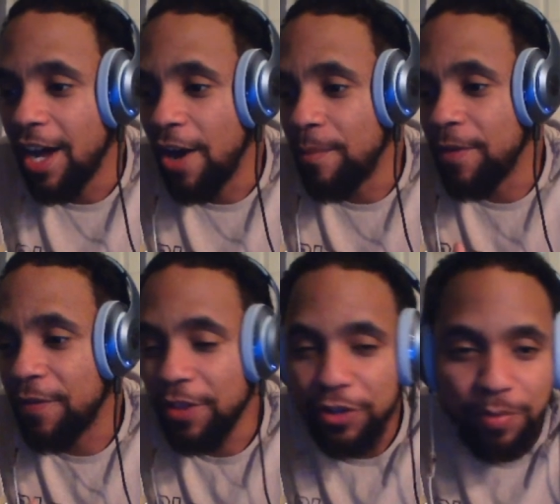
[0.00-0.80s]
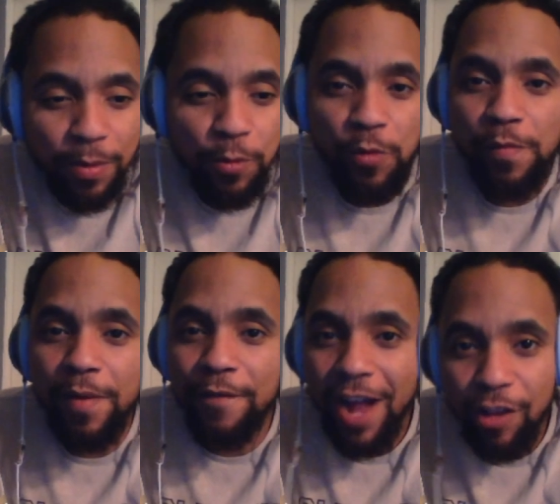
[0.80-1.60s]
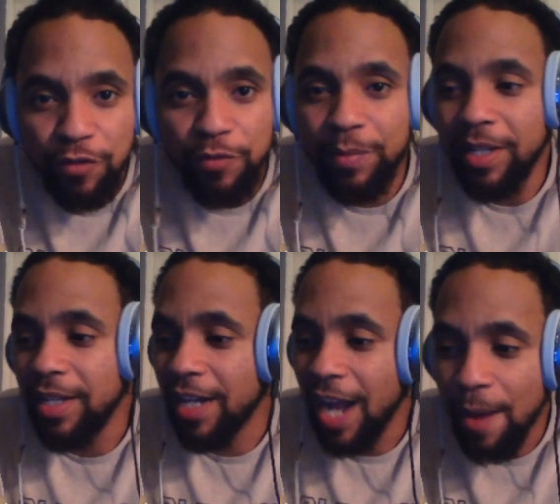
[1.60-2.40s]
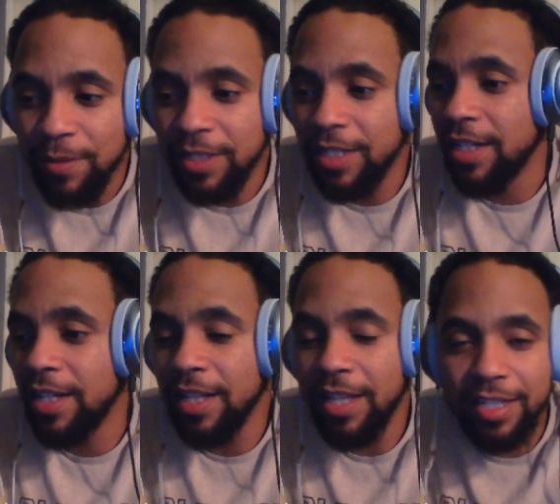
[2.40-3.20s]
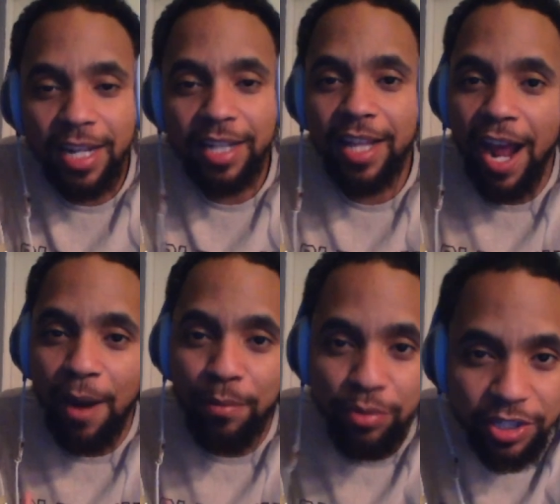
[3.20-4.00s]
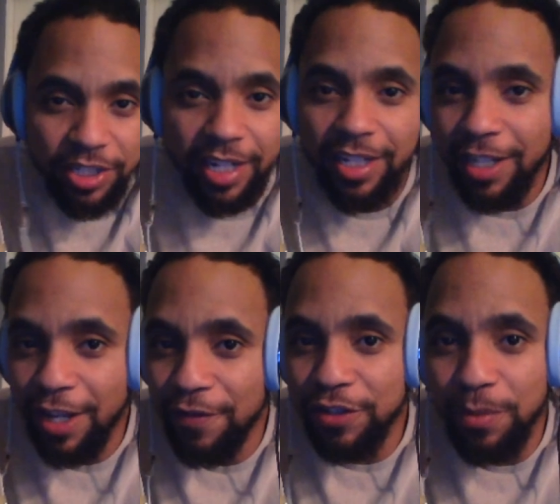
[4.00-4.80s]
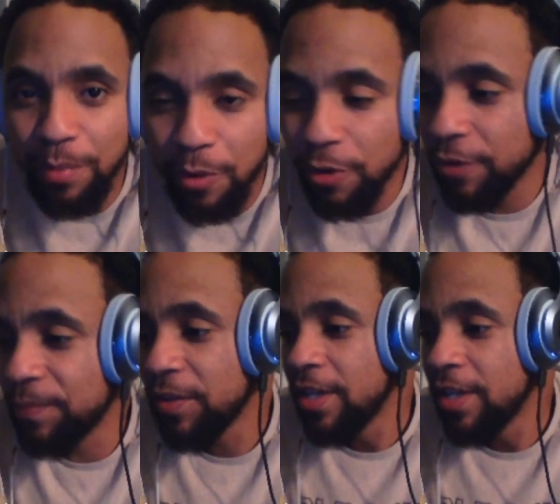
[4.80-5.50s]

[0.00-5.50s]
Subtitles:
But for those people who've been following me and commenting and things like that, I appreciate the love and support.